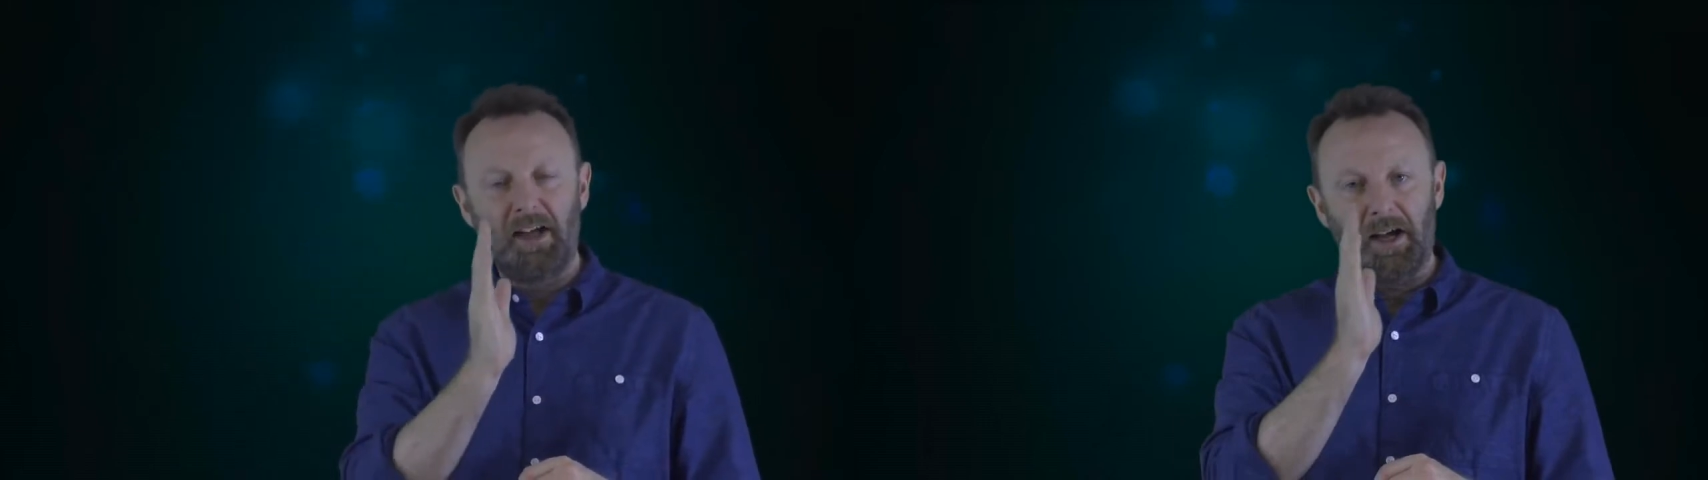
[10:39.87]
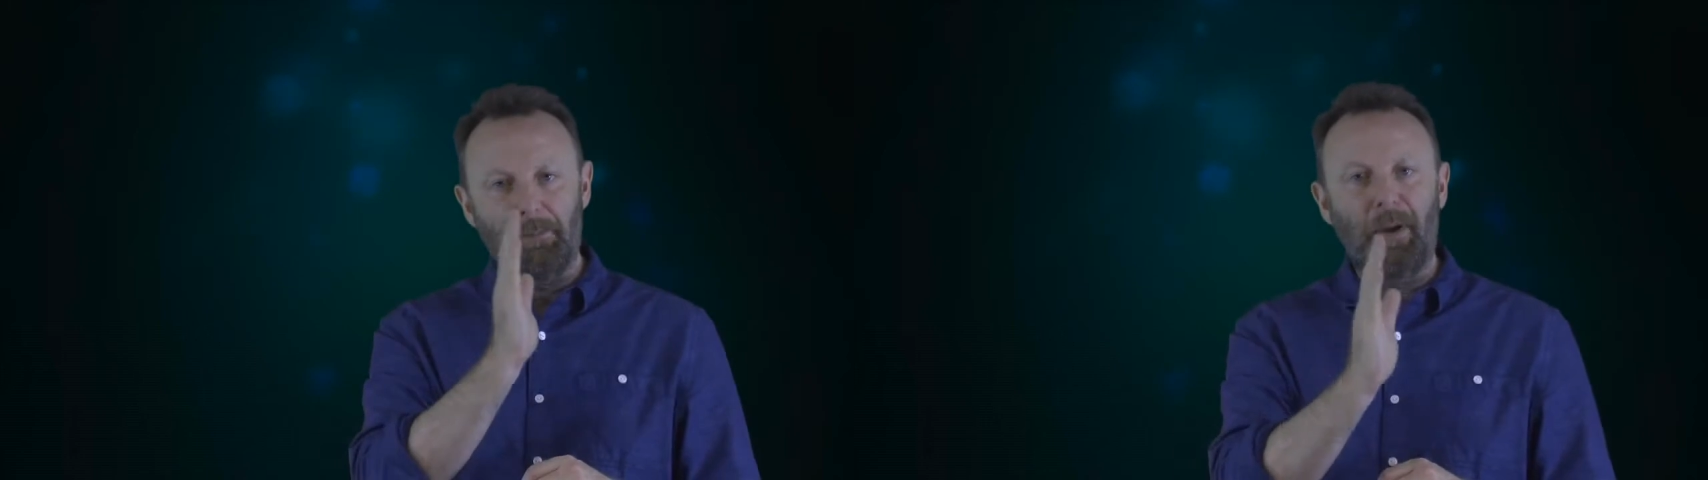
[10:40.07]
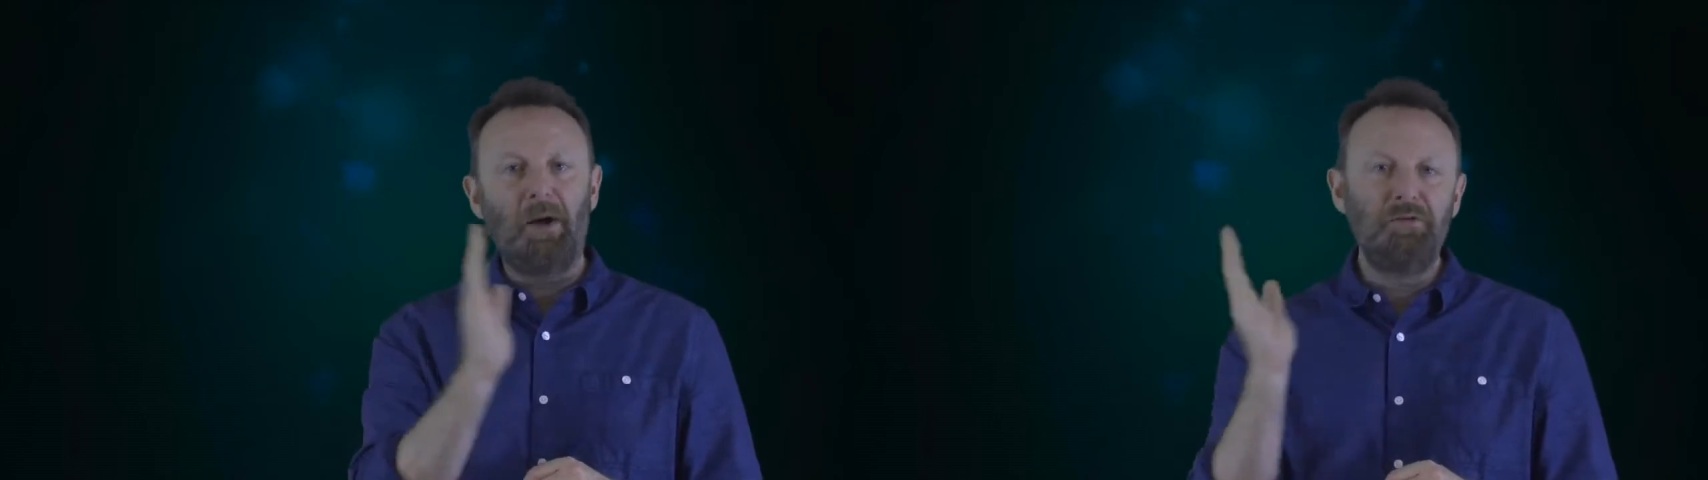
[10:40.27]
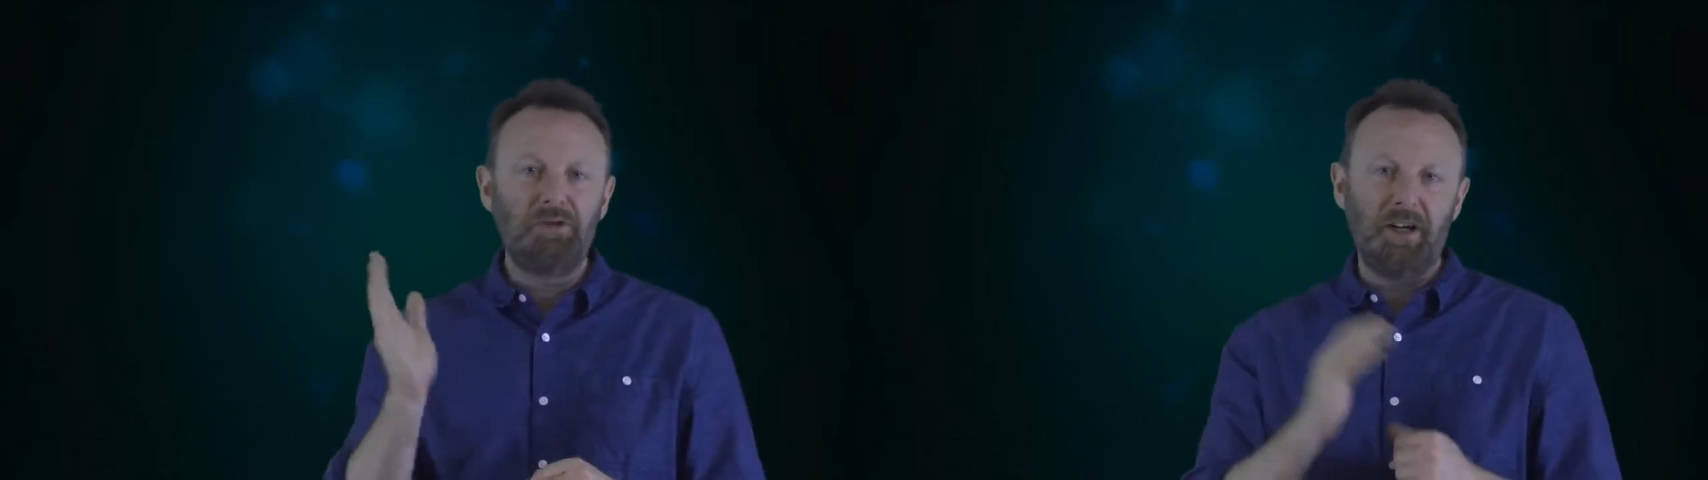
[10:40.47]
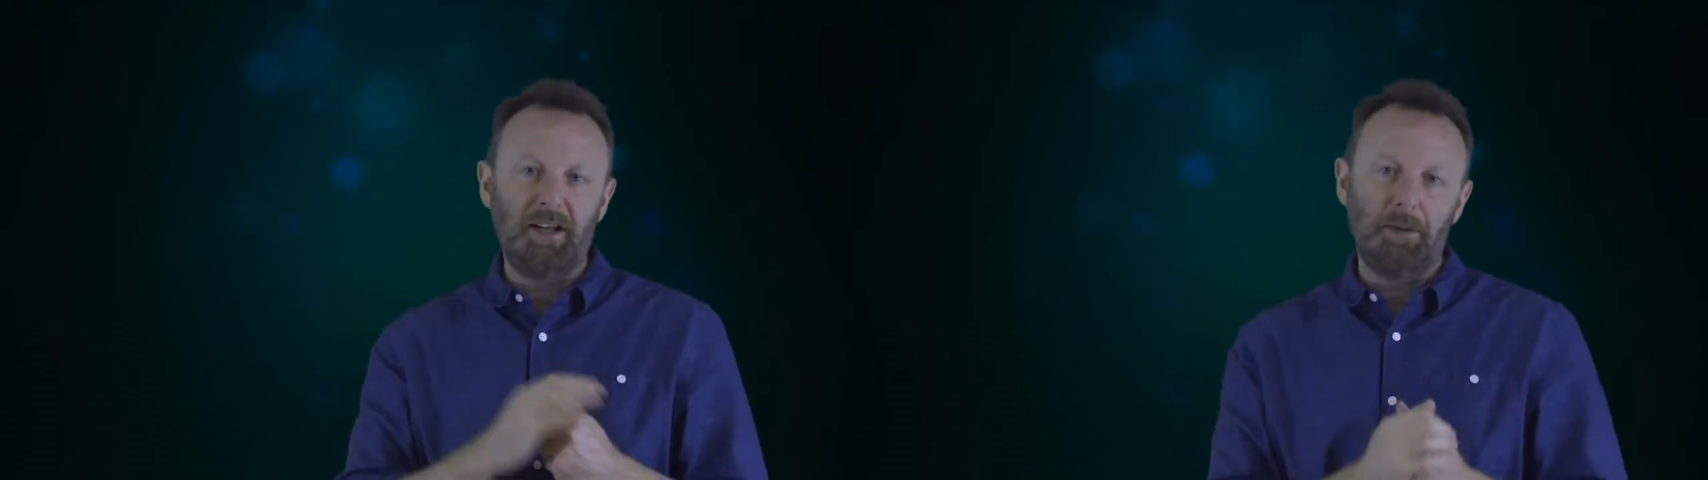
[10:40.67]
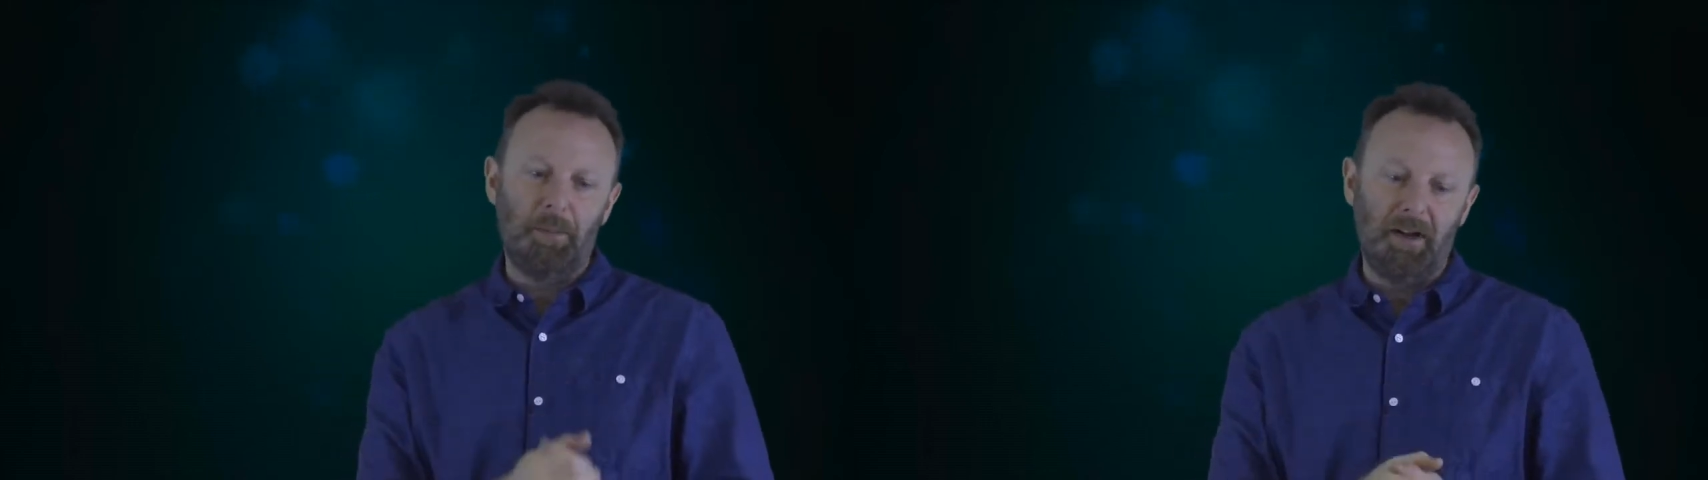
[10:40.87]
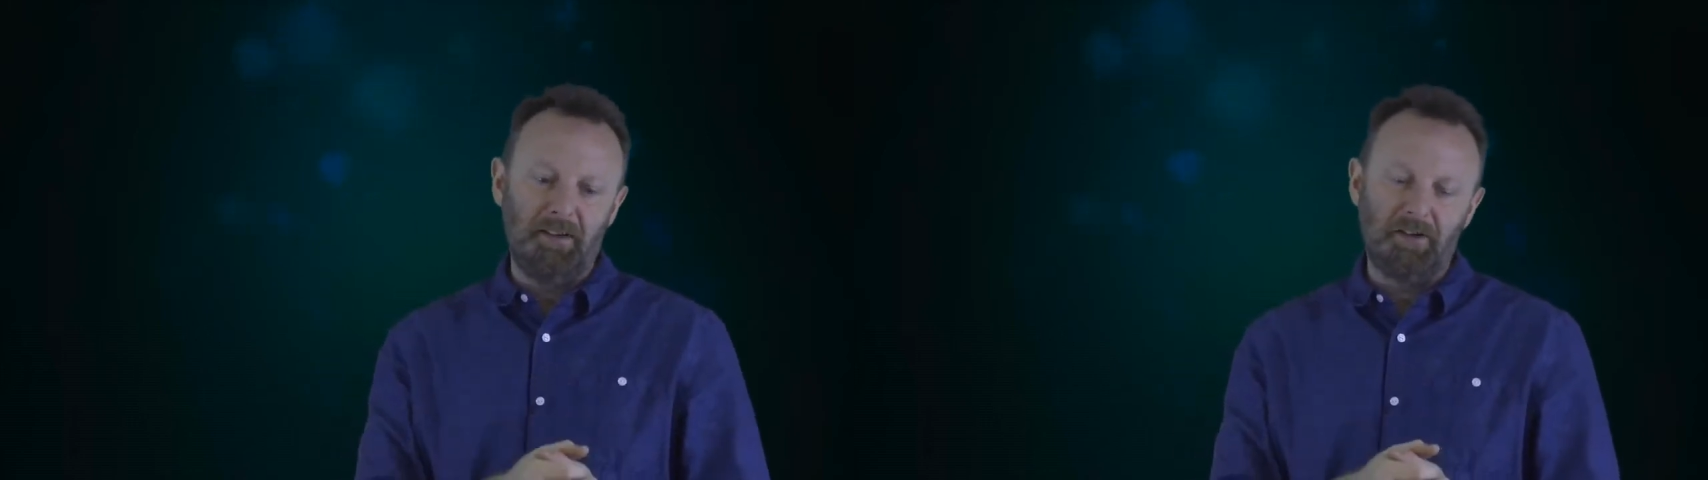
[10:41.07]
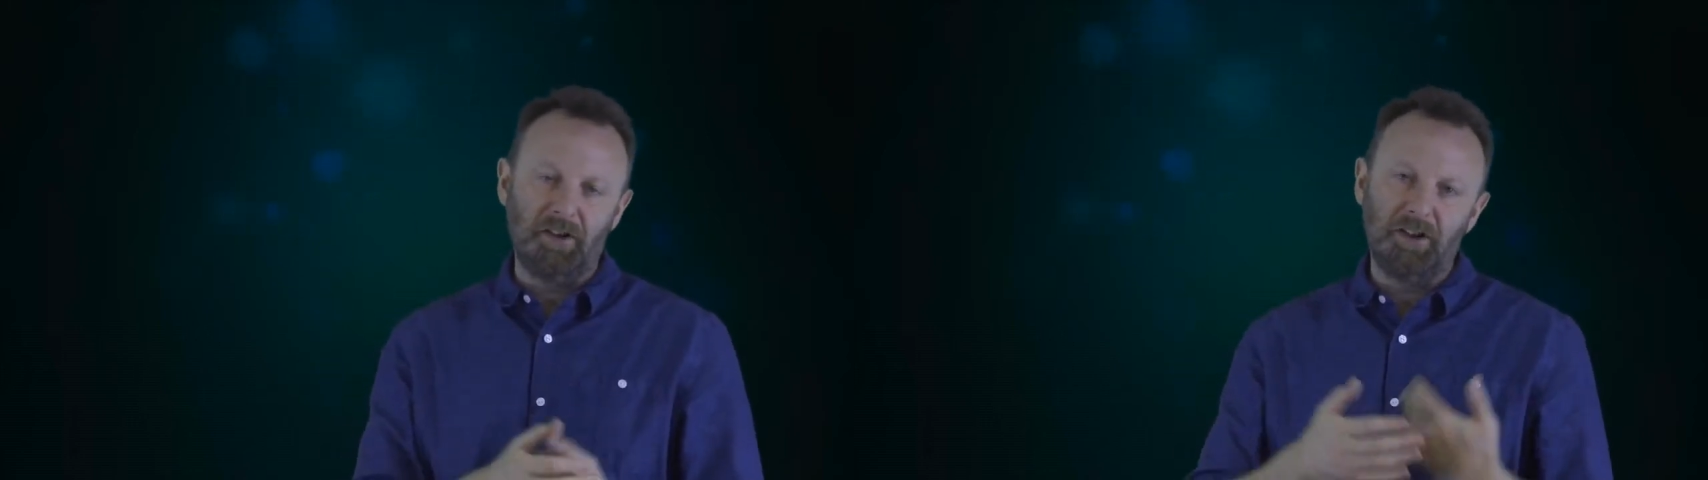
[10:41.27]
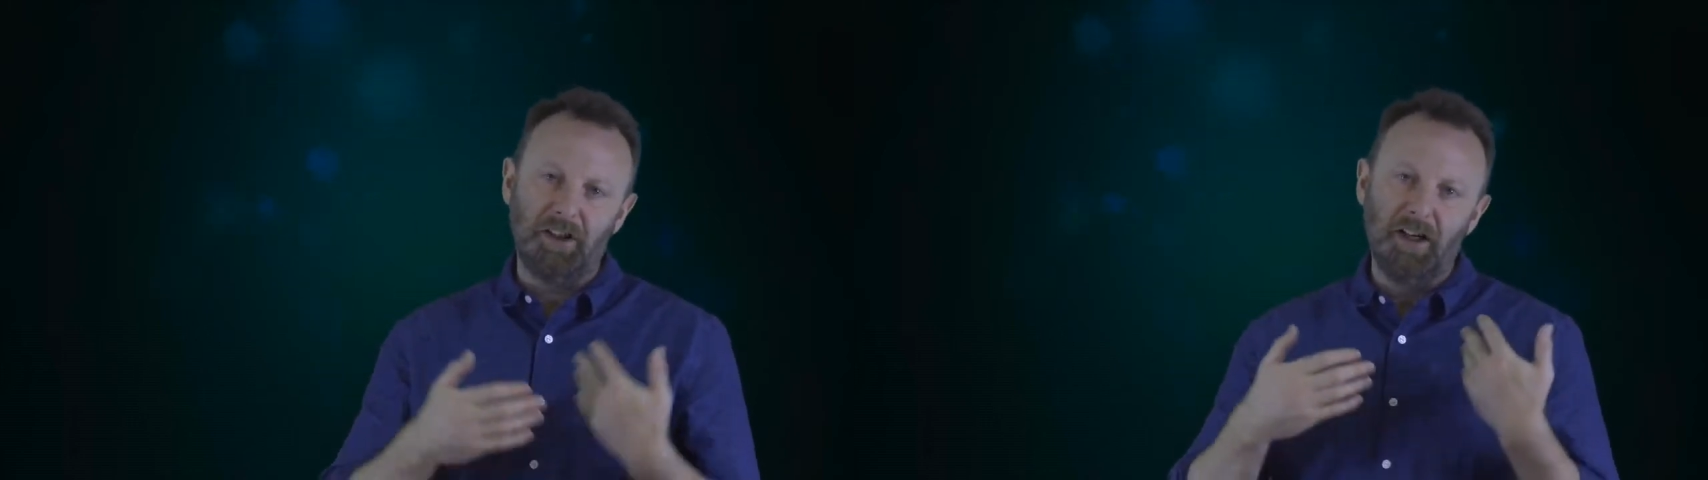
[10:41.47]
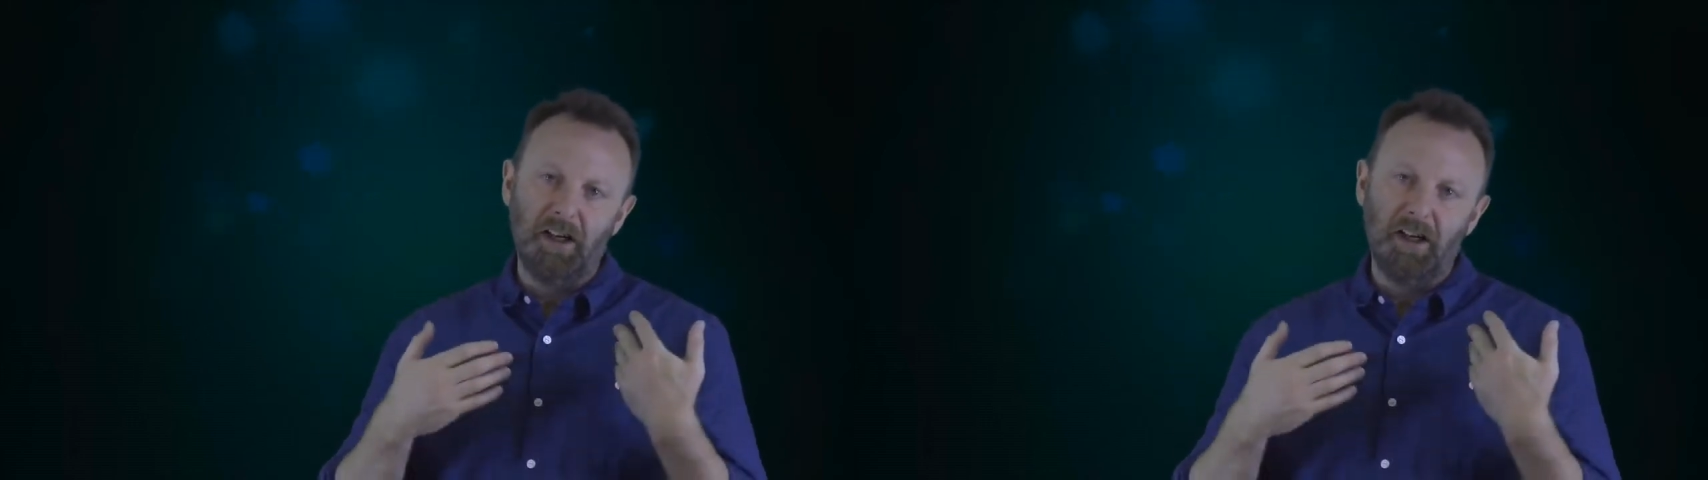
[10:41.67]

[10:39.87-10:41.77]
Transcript: a boundary in the pay structure,